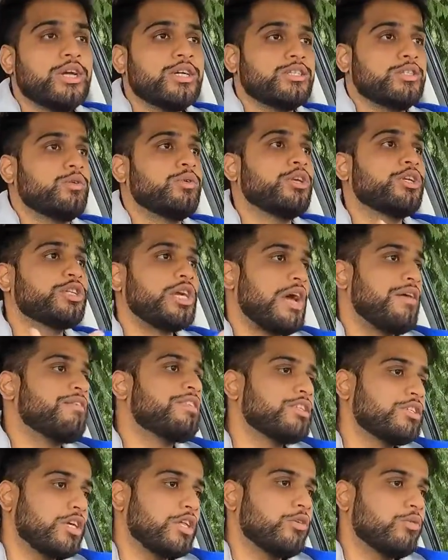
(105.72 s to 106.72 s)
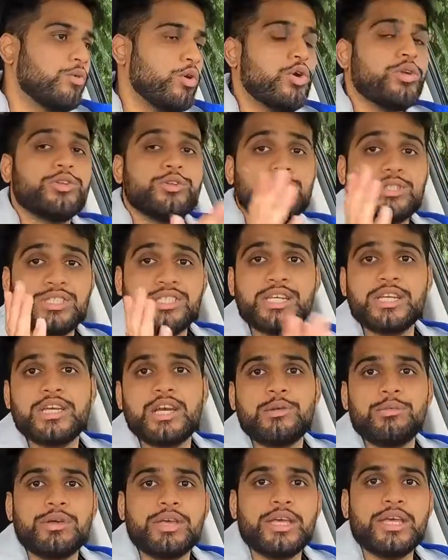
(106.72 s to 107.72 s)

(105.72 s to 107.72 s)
So when you're driving this on the road and you see it coming